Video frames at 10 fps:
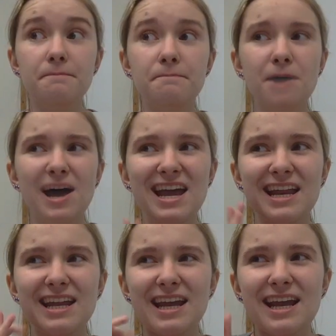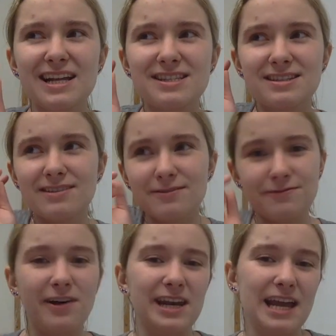But it's
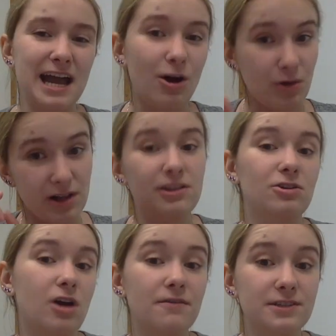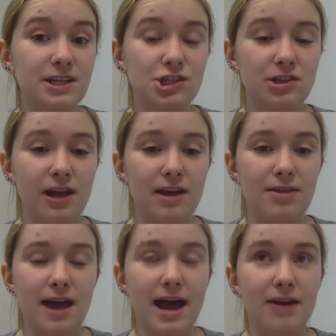funny how a little conversation like
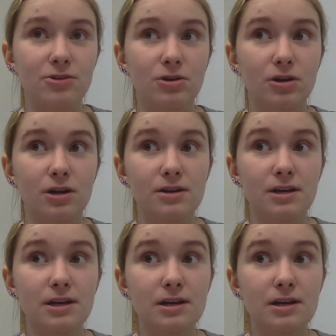that could